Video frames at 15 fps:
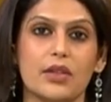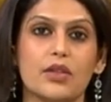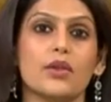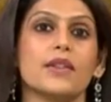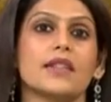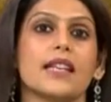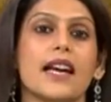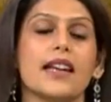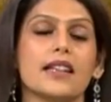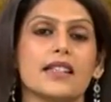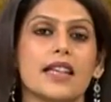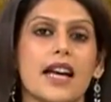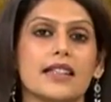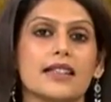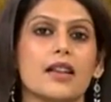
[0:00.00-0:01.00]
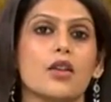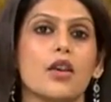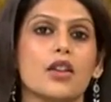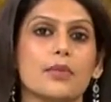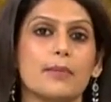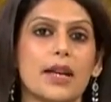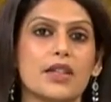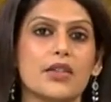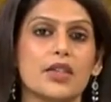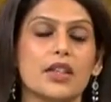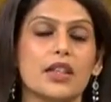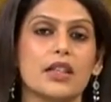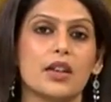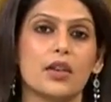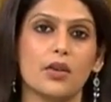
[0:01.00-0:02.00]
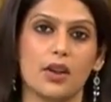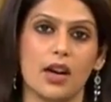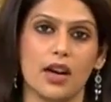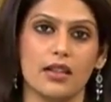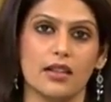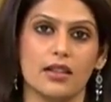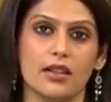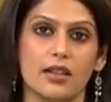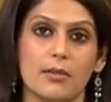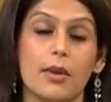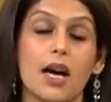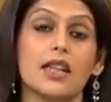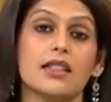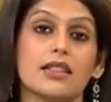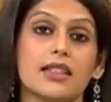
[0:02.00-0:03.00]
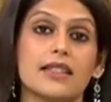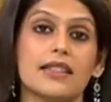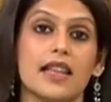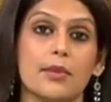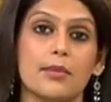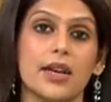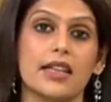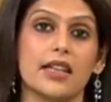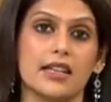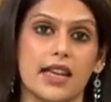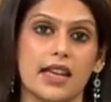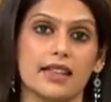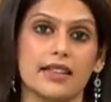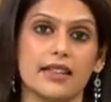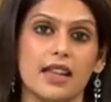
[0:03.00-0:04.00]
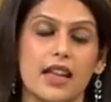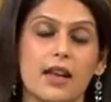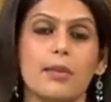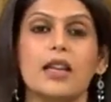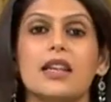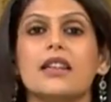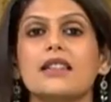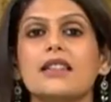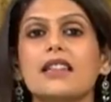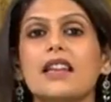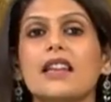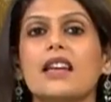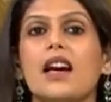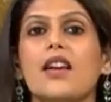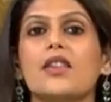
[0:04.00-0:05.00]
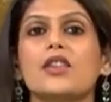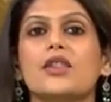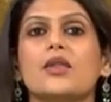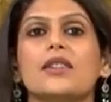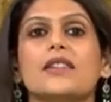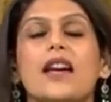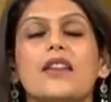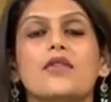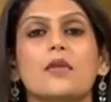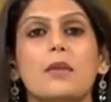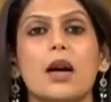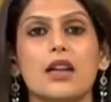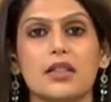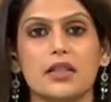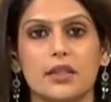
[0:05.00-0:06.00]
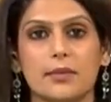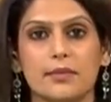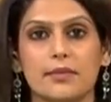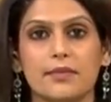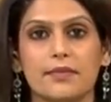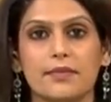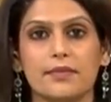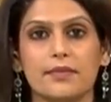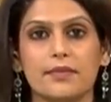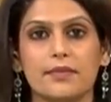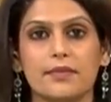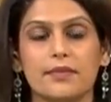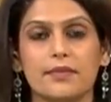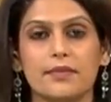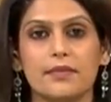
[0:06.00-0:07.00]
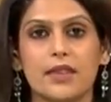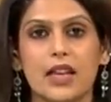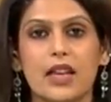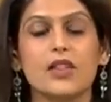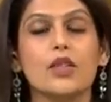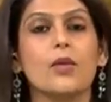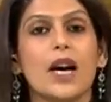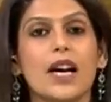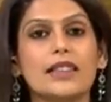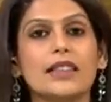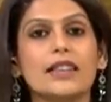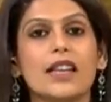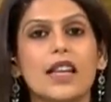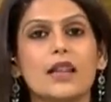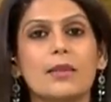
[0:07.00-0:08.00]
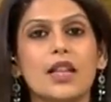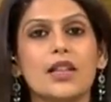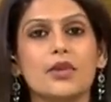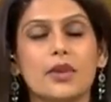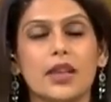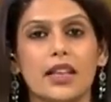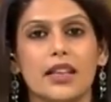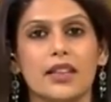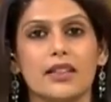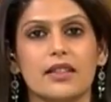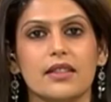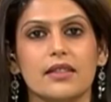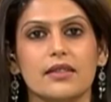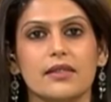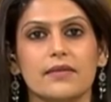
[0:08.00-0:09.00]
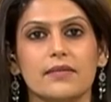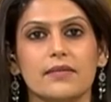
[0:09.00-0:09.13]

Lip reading: Suicide attacks are not mentioned in the Quran. Martyrs are celebrated, yes, but it doesn't encourage suicide for martyrdom. So why is the Taliban doing it?